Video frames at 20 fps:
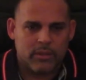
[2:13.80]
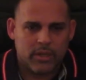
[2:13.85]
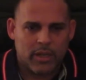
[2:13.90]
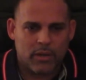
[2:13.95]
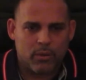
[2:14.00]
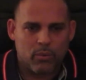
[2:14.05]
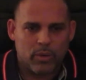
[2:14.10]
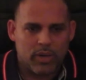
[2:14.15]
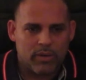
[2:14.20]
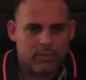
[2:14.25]
had a
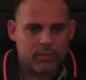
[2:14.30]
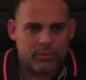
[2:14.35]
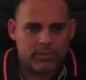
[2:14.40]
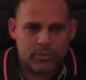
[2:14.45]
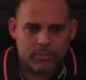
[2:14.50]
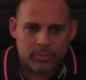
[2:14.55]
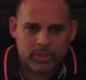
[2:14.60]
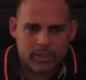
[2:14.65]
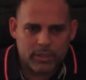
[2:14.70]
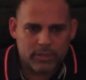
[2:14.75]
wife with
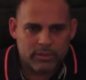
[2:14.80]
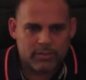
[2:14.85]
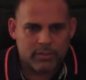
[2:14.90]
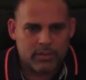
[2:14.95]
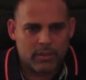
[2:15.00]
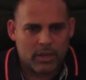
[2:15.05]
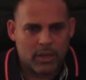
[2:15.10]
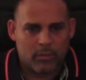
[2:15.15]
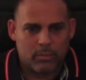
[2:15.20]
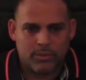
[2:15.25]
some kids.
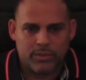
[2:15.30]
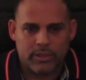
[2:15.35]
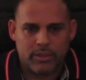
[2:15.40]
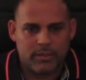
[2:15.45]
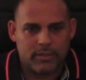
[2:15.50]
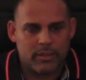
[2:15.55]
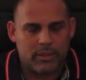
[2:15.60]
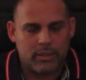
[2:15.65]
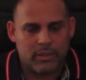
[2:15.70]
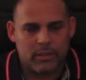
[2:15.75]
I was
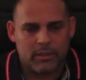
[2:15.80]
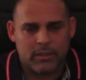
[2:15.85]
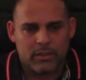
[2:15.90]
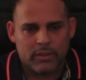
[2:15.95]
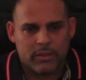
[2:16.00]
18,